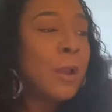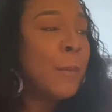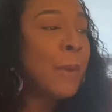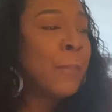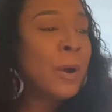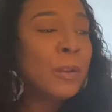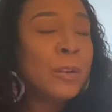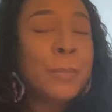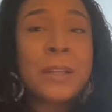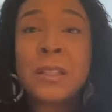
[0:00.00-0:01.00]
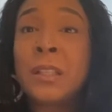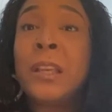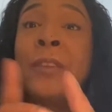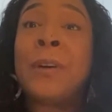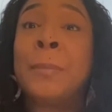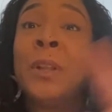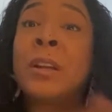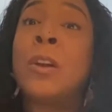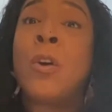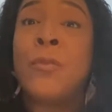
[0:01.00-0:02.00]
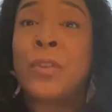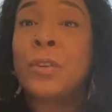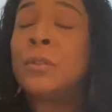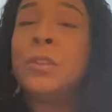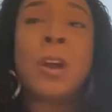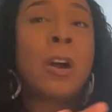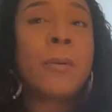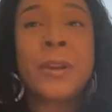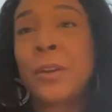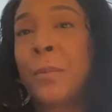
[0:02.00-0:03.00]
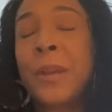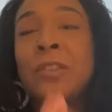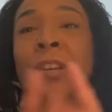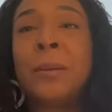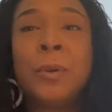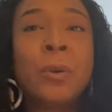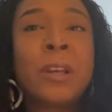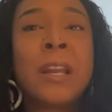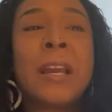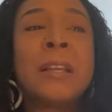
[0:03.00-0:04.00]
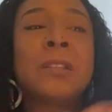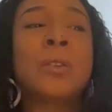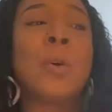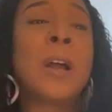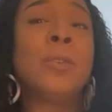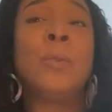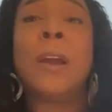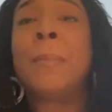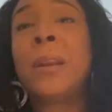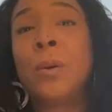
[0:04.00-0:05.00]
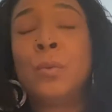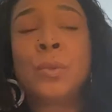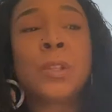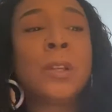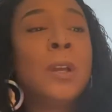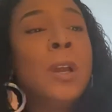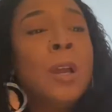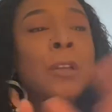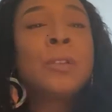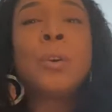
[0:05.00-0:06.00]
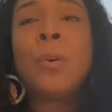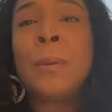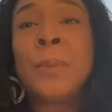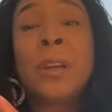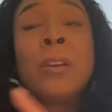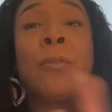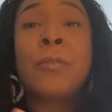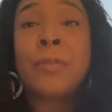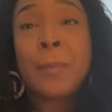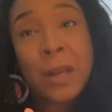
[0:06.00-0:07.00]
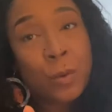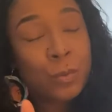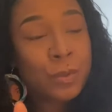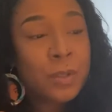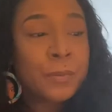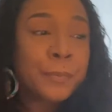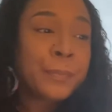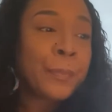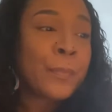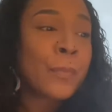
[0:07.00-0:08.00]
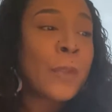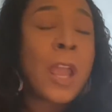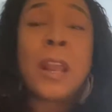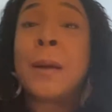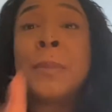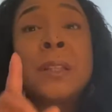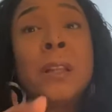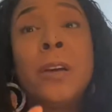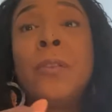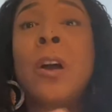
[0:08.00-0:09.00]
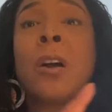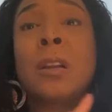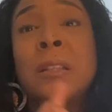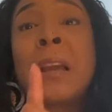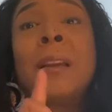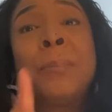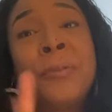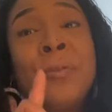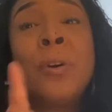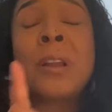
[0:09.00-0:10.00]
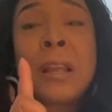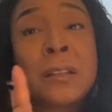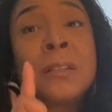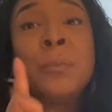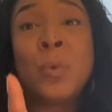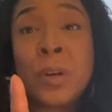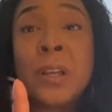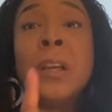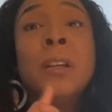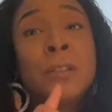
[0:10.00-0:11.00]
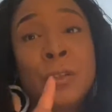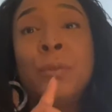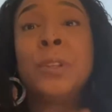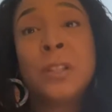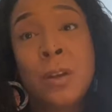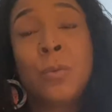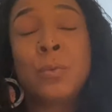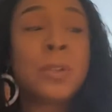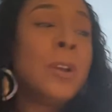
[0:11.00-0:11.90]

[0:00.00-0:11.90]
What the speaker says: Bipolar, basically, if I'm looking over, y'all already know me, I try to be organized, so I do have my notes. So I'm looking over from my notes. And I must love y'all, because I got up at 4 o'clock this morning to do these notes.